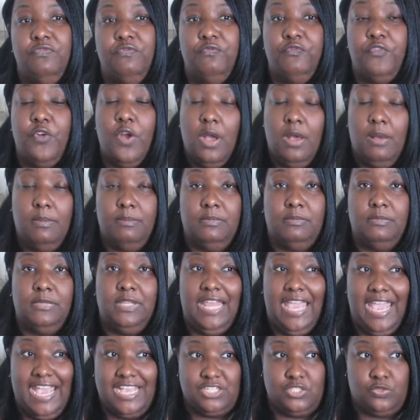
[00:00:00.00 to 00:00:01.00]
from
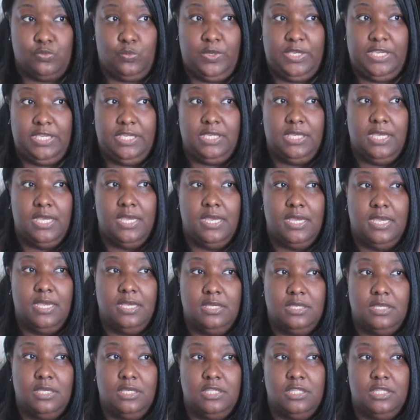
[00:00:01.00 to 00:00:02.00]
last week,
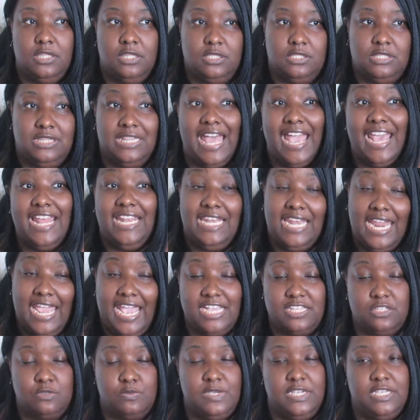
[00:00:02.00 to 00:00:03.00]
like
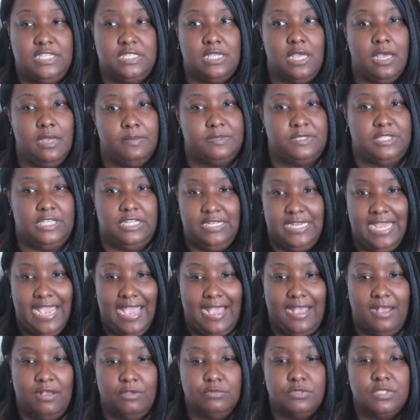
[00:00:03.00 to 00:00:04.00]
last week's ups and
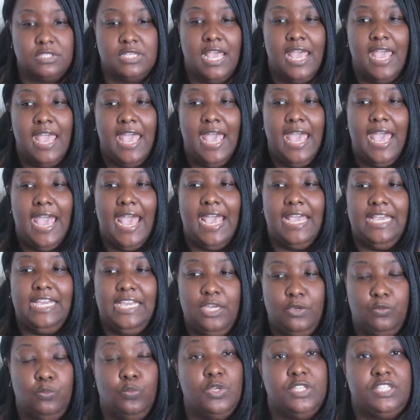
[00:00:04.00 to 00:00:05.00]
downs,
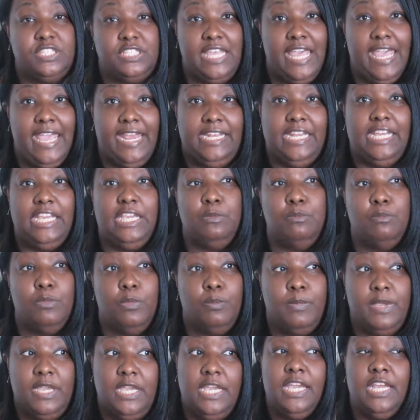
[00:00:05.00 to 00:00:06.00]
it was
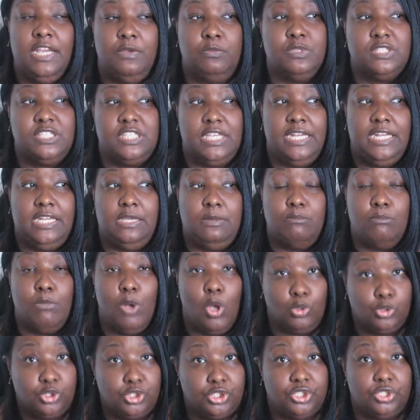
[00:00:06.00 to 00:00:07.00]
an
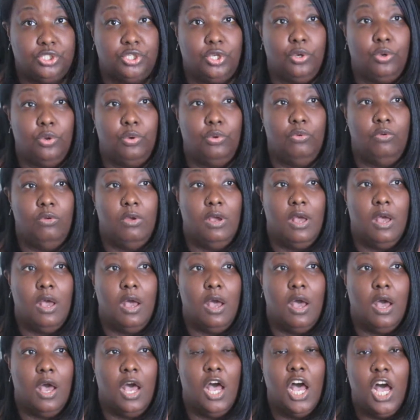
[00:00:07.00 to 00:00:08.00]
emotional
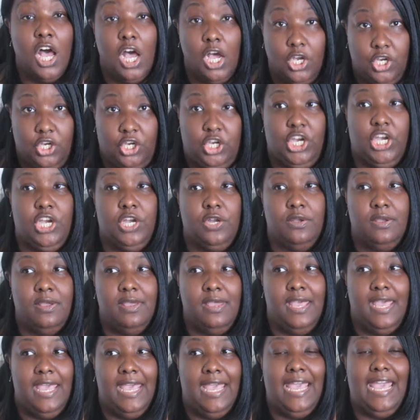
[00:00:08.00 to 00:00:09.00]
hunger,
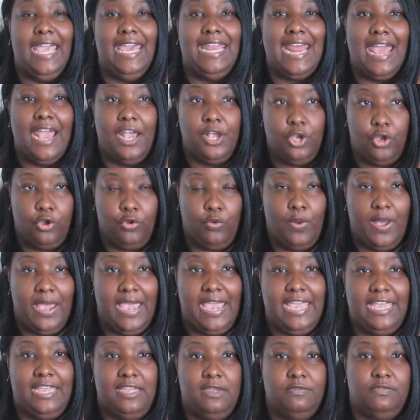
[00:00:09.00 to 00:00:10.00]
and I
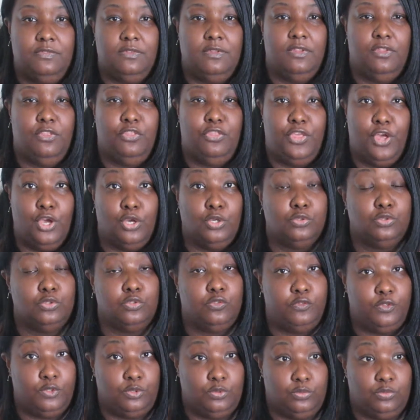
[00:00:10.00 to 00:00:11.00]
craved those
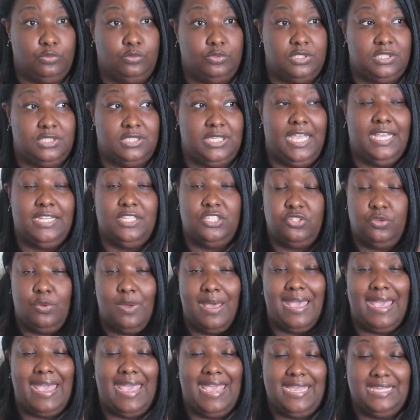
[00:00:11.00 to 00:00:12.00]
foods, and so
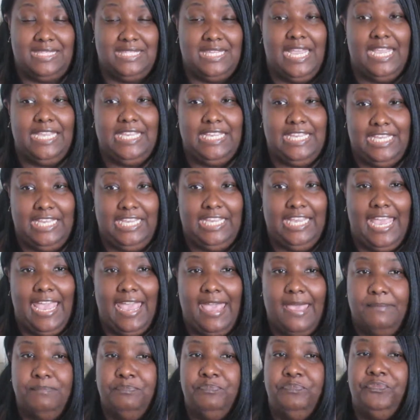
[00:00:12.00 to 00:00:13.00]
I ate that Kit
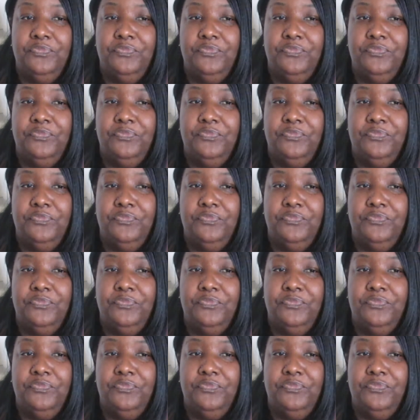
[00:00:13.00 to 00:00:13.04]
Kat,